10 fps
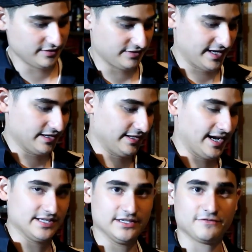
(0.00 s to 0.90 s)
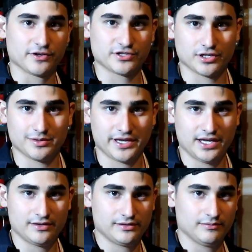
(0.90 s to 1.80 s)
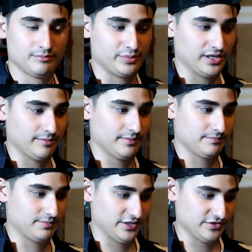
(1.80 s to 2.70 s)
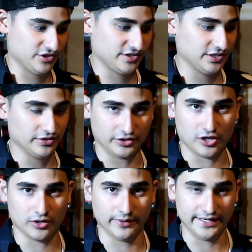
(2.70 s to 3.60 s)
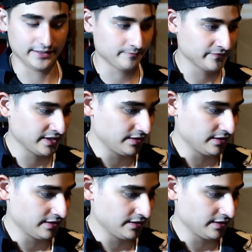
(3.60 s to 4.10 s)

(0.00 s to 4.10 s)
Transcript: that I did for the turbo kit, but there's just still in the car waiting.